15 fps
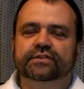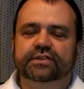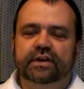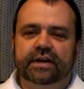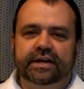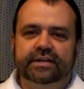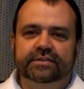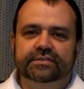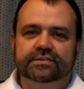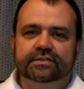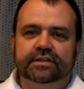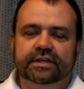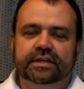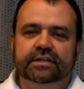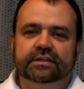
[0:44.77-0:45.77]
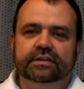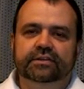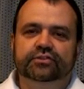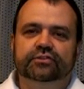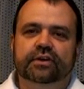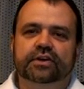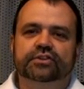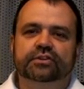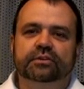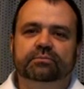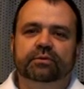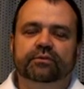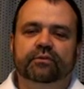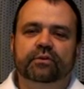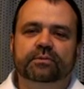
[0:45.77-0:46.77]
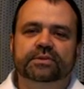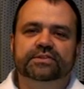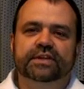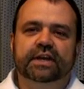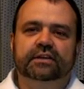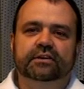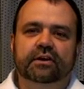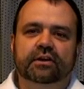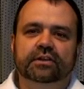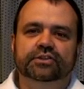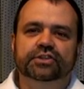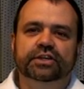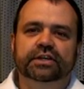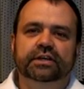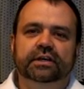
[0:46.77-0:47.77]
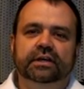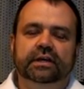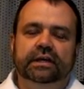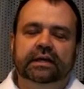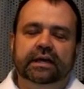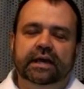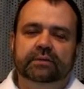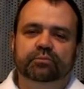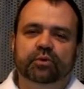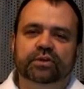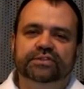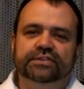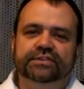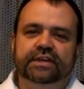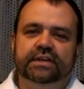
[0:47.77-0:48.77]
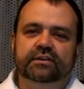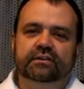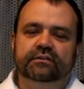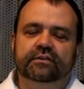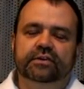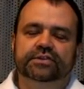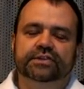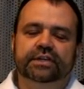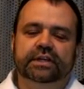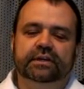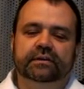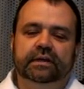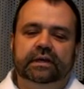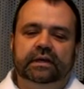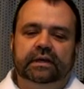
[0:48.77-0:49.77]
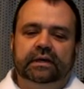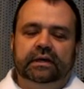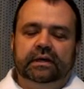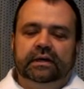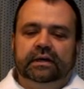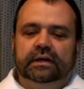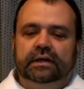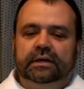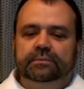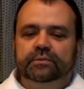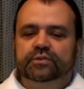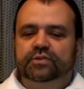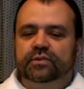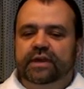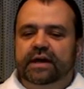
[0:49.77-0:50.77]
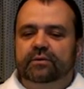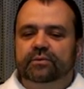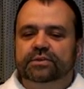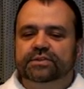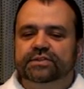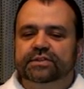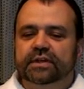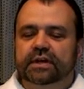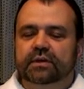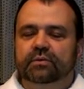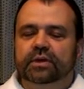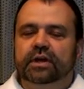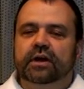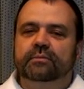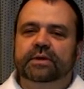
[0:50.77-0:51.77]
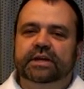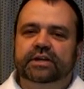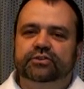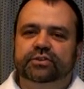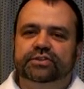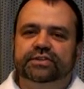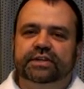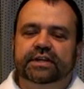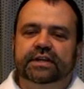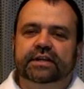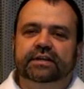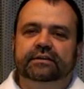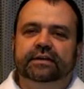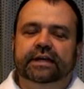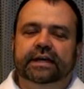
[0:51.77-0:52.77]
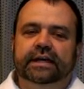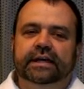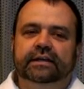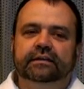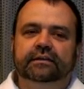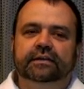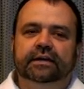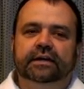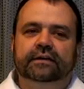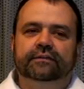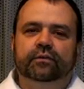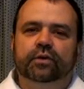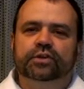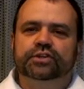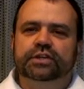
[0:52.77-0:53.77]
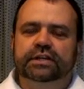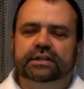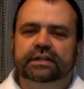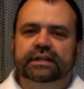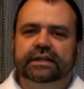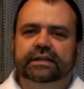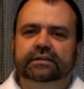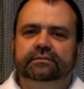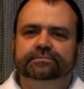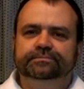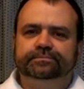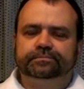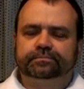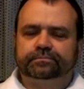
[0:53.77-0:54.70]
of Science in Instructional and Performance Technology at Boise State University. Um, so that was uh, what got me interested in it. And uh, fortunately,